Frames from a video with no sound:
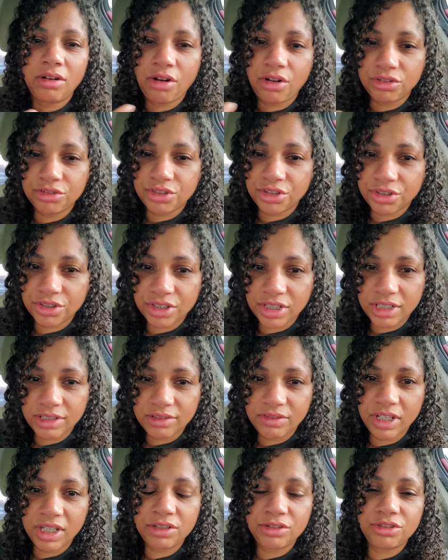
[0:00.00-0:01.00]

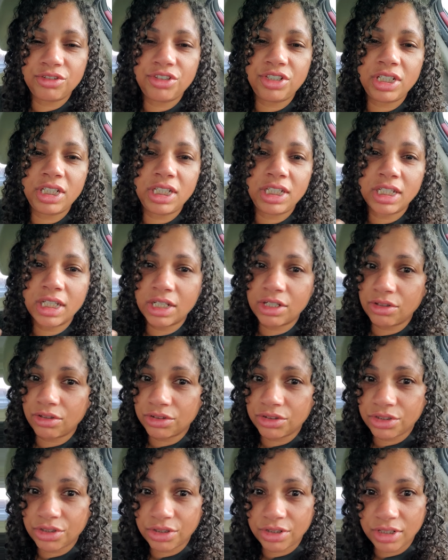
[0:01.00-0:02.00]
alternative energy and
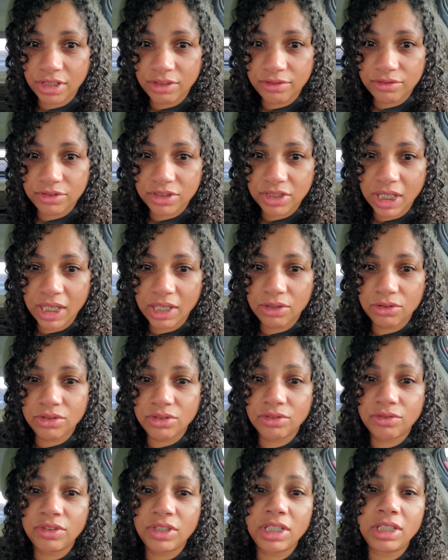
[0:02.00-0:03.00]
alternative
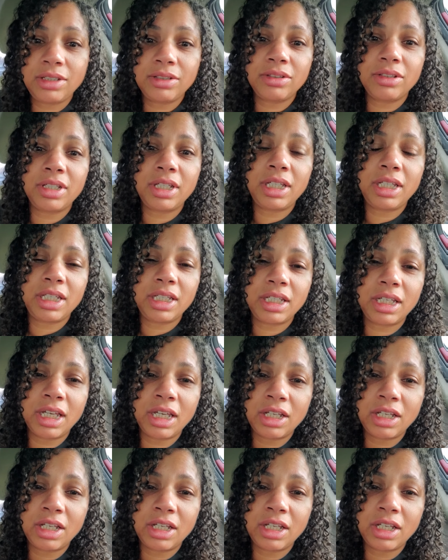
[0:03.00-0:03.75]
styles of healing